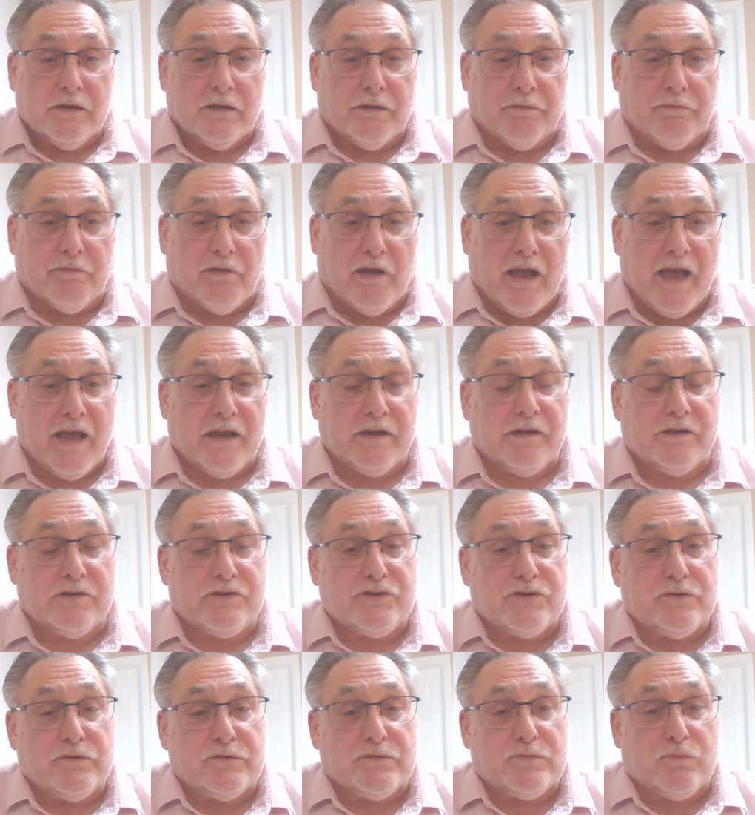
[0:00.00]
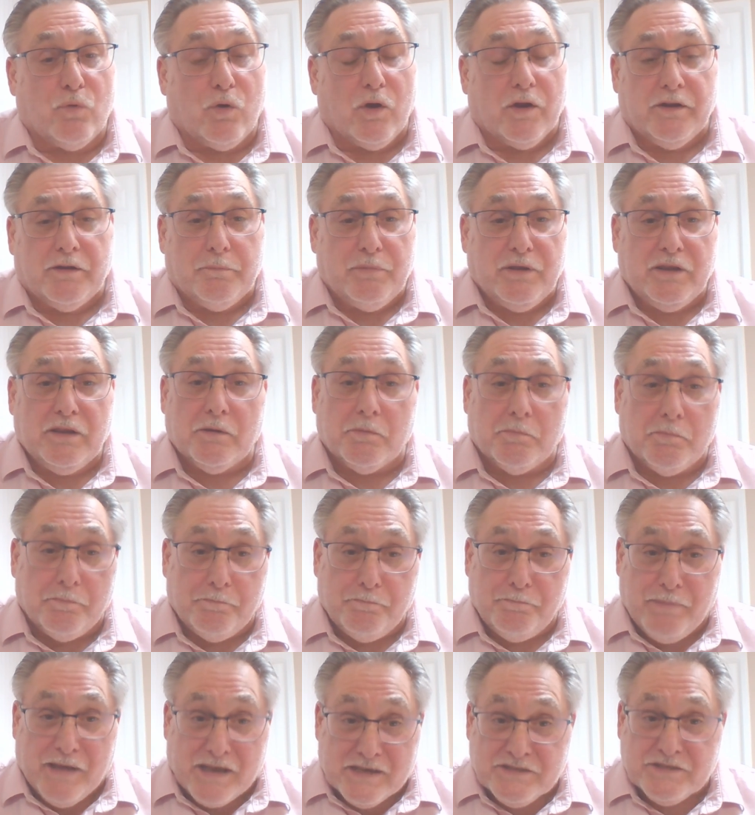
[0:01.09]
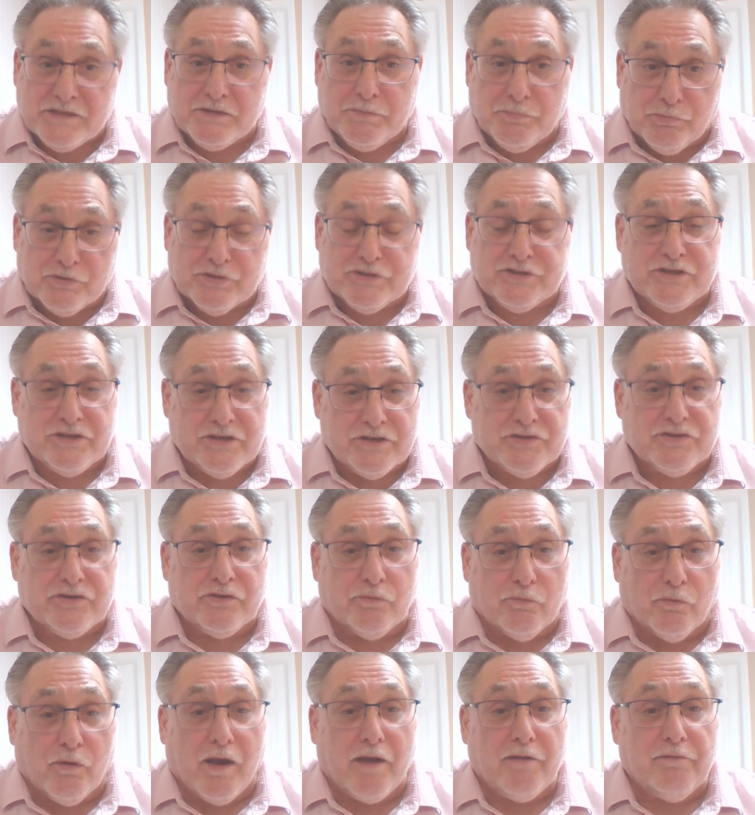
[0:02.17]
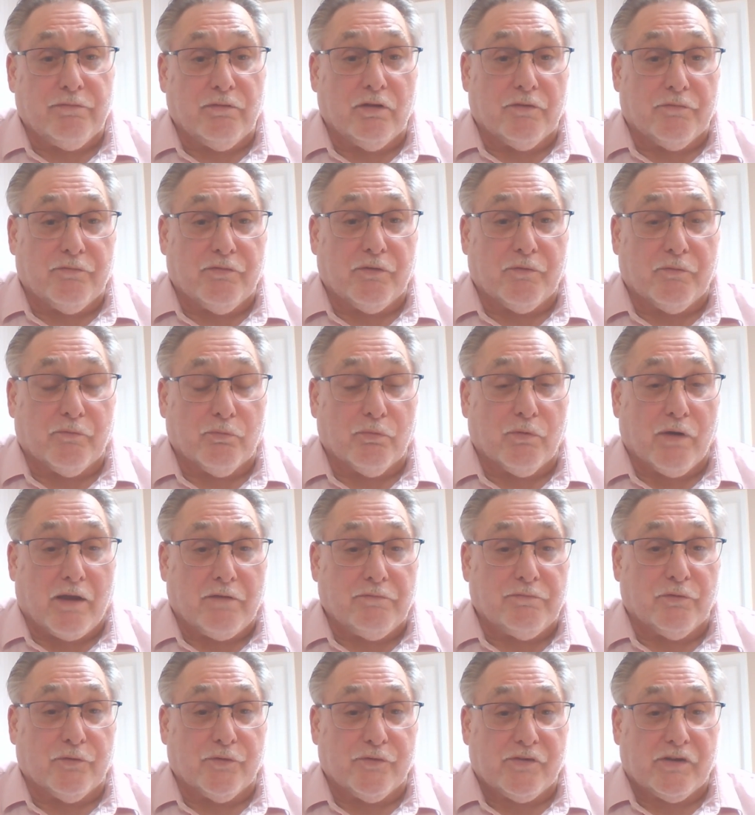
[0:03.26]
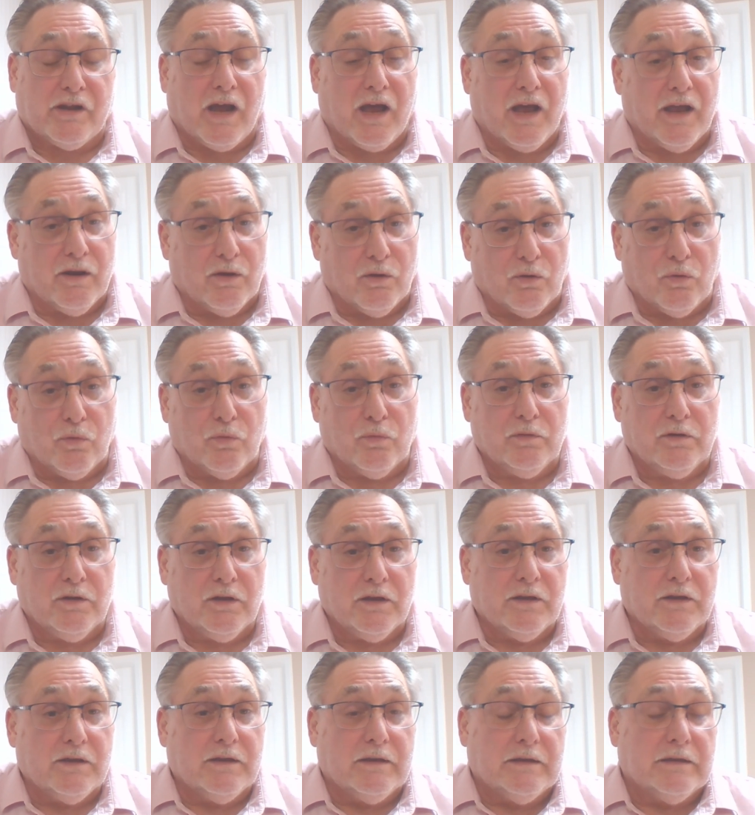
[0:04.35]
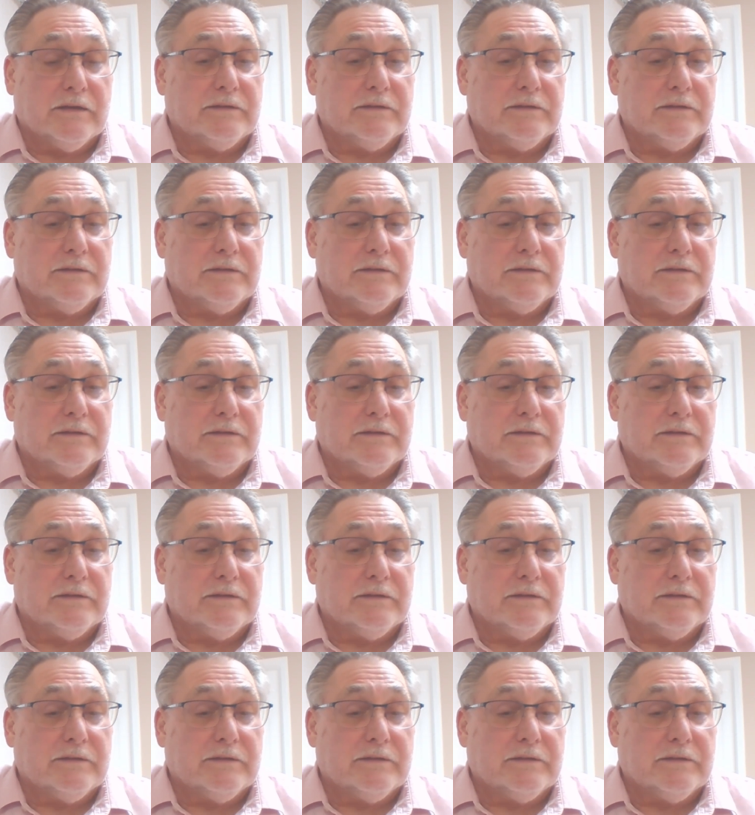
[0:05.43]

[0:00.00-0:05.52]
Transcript: If I had to choose one to be the best precision rifle of the rifles that I own